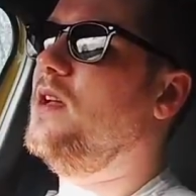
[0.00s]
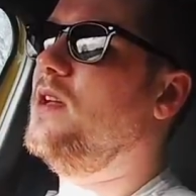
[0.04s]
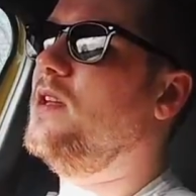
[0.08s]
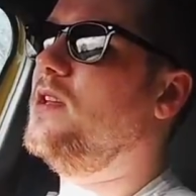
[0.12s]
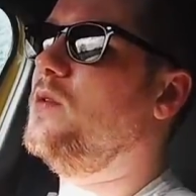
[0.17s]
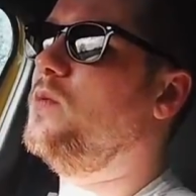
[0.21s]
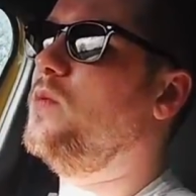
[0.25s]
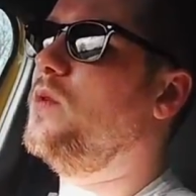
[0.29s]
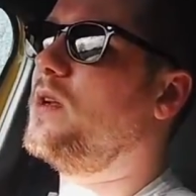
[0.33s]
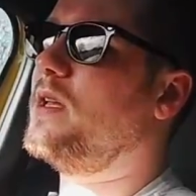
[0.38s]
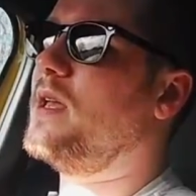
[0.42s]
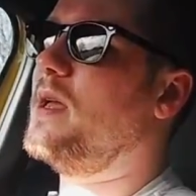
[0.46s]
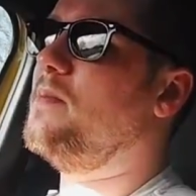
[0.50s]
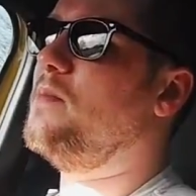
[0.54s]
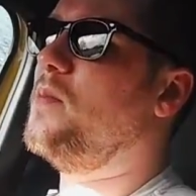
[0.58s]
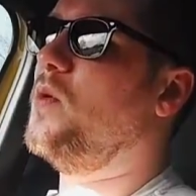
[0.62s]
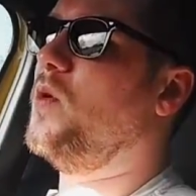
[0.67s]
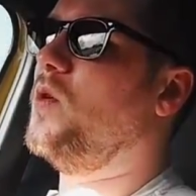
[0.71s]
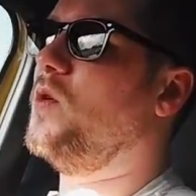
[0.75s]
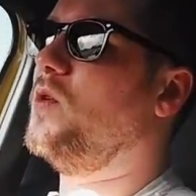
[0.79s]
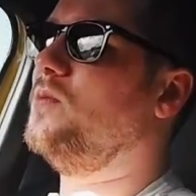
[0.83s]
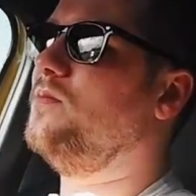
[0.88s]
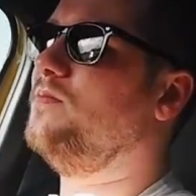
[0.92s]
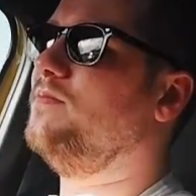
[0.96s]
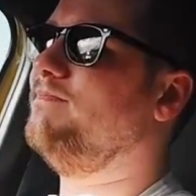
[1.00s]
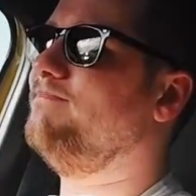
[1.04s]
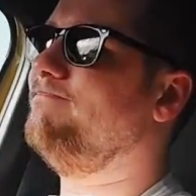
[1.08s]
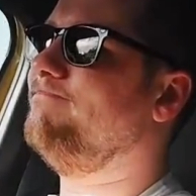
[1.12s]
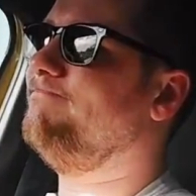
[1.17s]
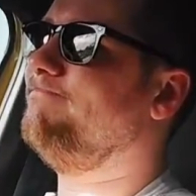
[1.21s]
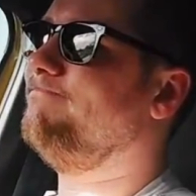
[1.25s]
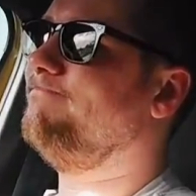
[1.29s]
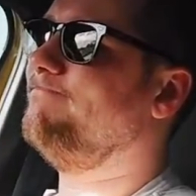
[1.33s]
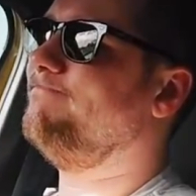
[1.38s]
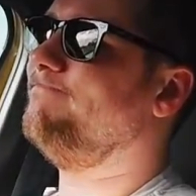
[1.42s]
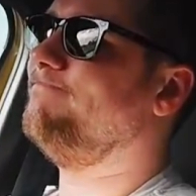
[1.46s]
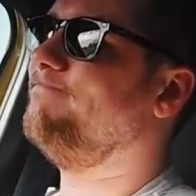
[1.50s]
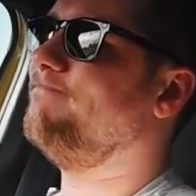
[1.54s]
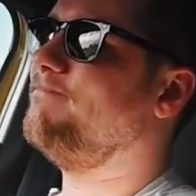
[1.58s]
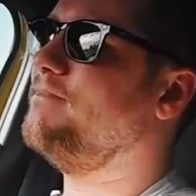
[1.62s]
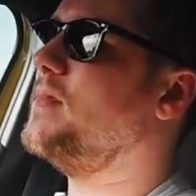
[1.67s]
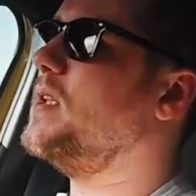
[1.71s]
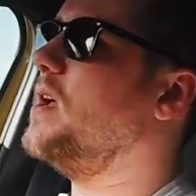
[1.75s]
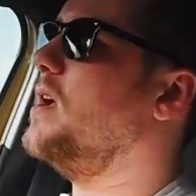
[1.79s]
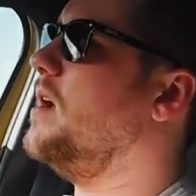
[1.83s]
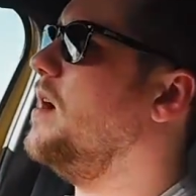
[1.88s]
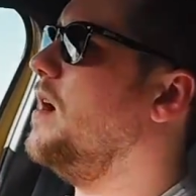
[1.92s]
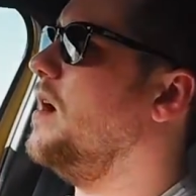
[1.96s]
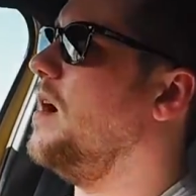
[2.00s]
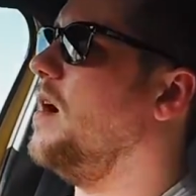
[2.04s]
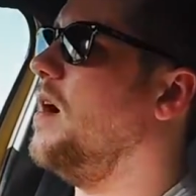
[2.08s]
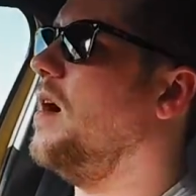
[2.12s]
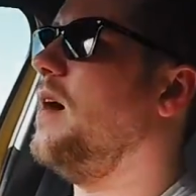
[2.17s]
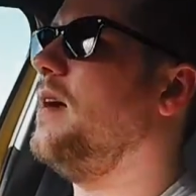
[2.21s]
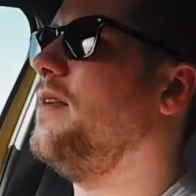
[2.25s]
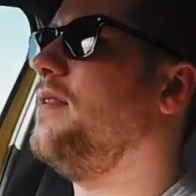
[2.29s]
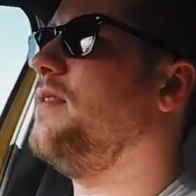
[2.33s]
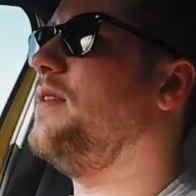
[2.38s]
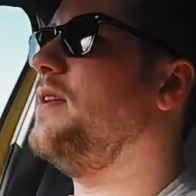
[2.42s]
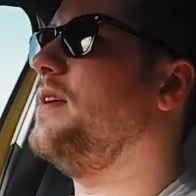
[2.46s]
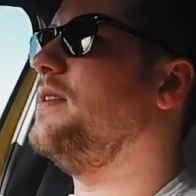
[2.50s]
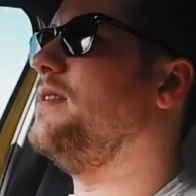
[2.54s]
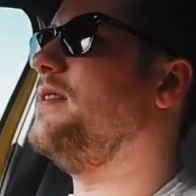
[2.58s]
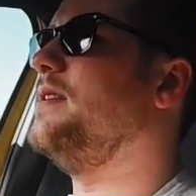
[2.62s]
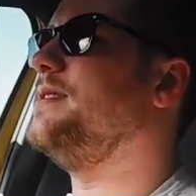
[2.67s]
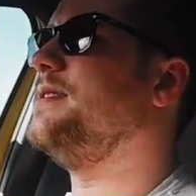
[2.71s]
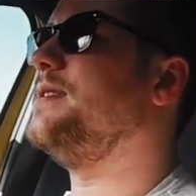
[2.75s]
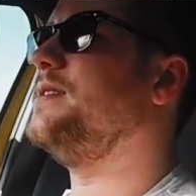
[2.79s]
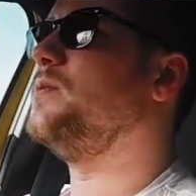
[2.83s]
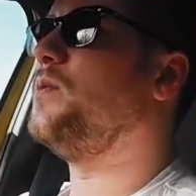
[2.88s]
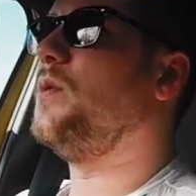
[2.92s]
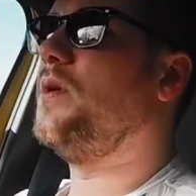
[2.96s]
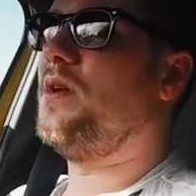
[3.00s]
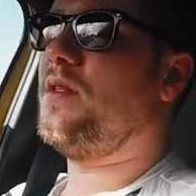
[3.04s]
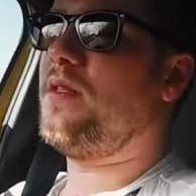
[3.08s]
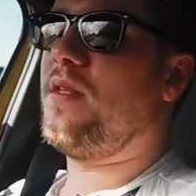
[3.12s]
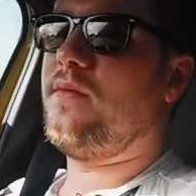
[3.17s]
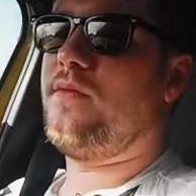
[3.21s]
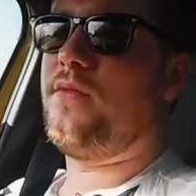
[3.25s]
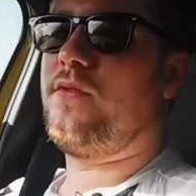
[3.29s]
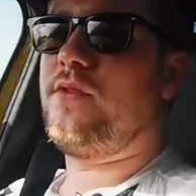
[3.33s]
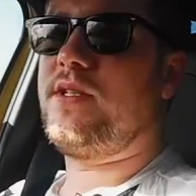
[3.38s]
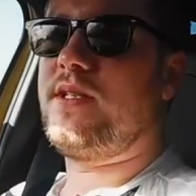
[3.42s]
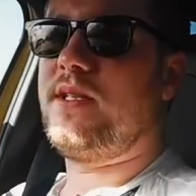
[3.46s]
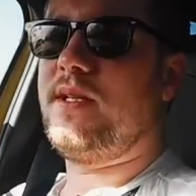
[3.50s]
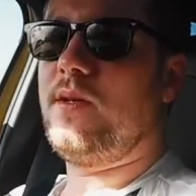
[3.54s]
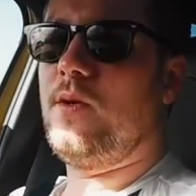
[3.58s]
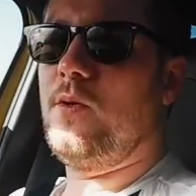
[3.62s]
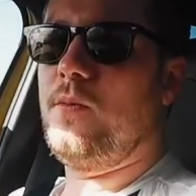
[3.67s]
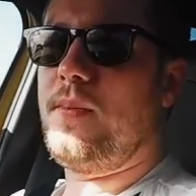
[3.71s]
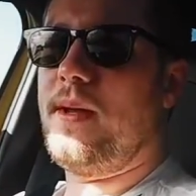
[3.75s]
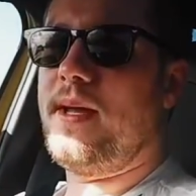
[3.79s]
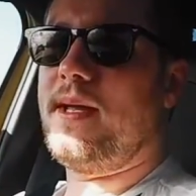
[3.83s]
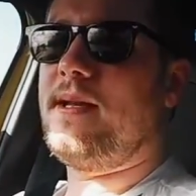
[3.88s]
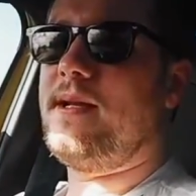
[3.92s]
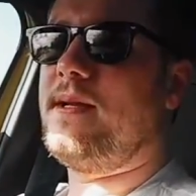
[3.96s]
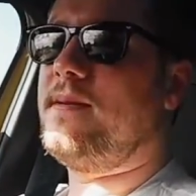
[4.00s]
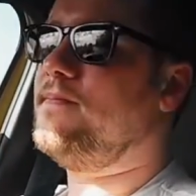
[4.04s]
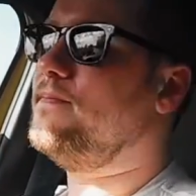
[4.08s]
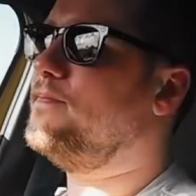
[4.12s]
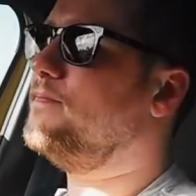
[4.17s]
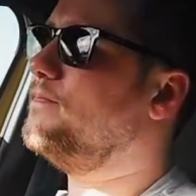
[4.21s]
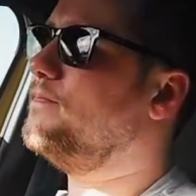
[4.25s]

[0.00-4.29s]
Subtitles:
you would get more, I think this is worth every single penny.